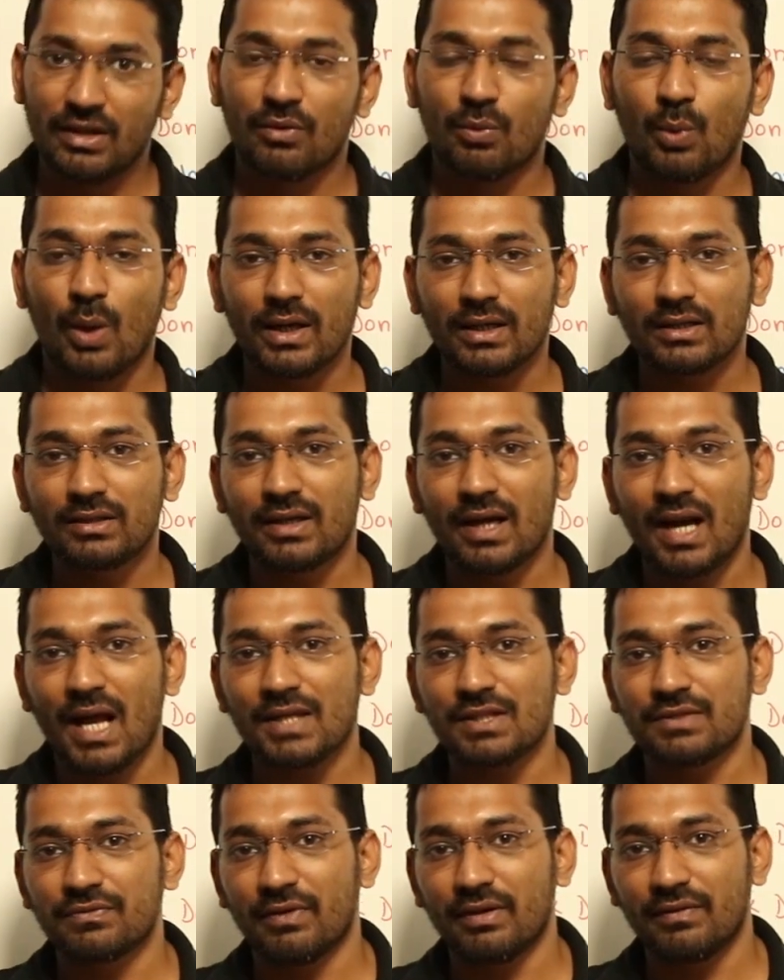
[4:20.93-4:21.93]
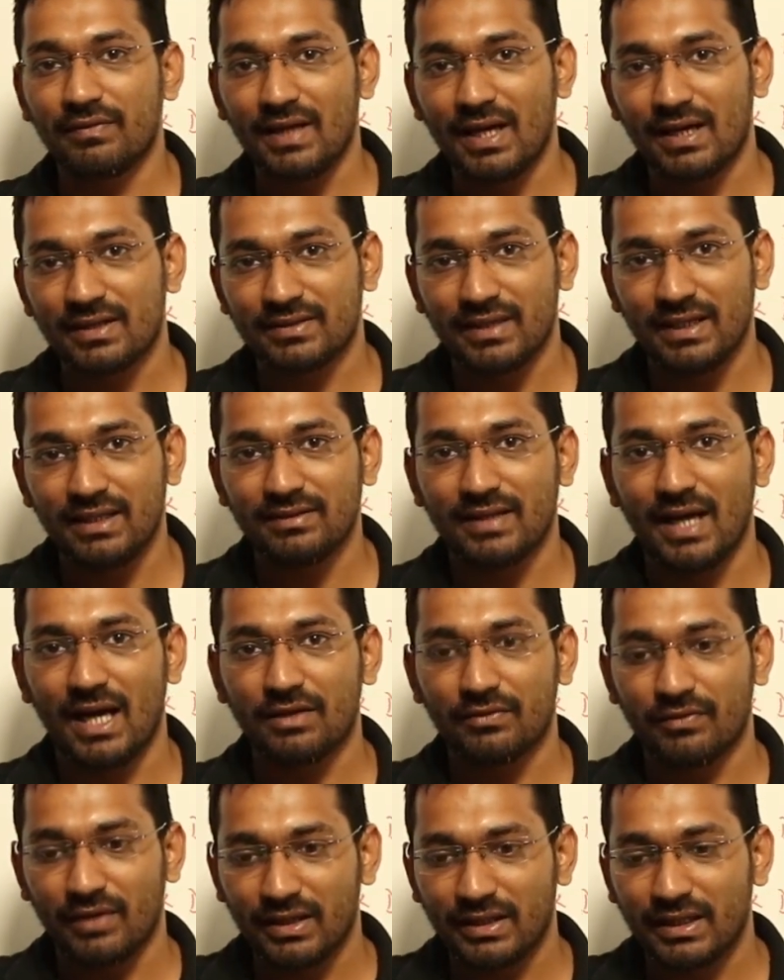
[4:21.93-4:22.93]
we are saying
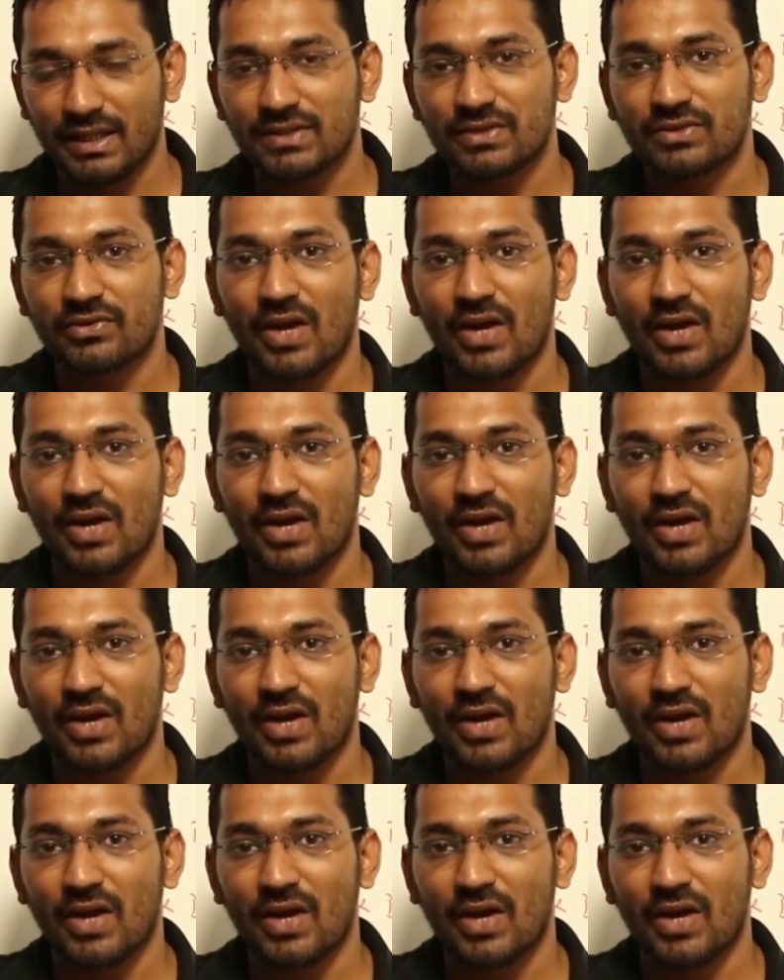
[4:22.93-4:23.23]
that work is